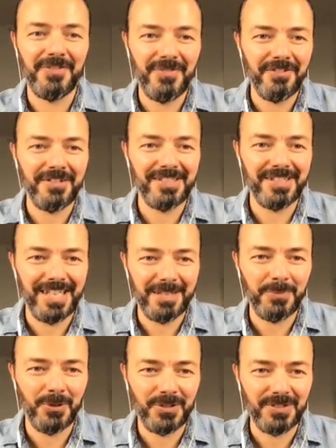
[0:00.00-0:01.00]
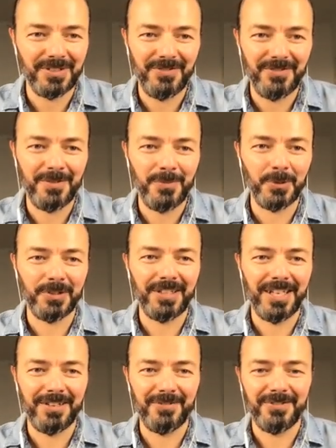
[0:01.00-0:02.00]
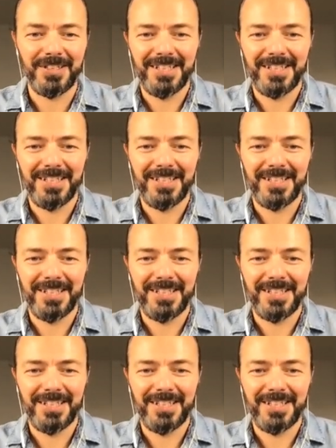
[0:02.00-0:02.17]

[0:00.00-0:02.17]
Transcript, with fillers: very sad person if I wouldn't have